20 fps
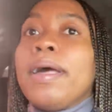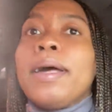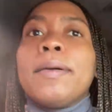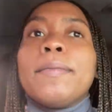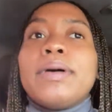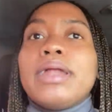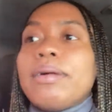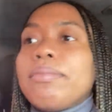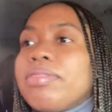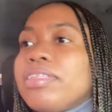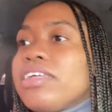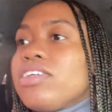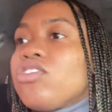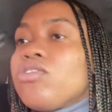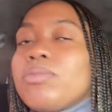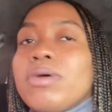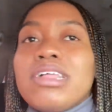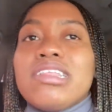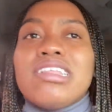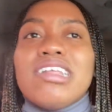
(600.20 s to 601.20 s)
but I'm thinking to
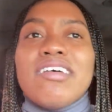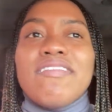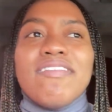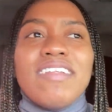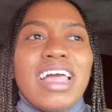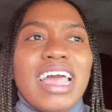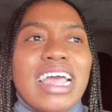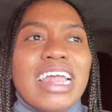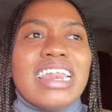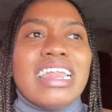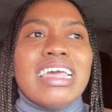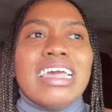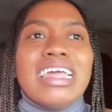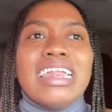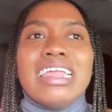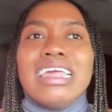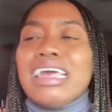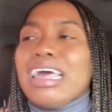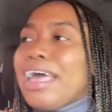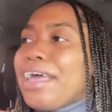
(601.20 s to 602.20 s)
myself, like,
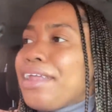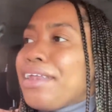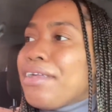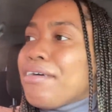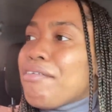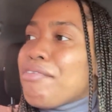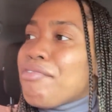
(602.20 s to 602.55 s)
Ligony kind of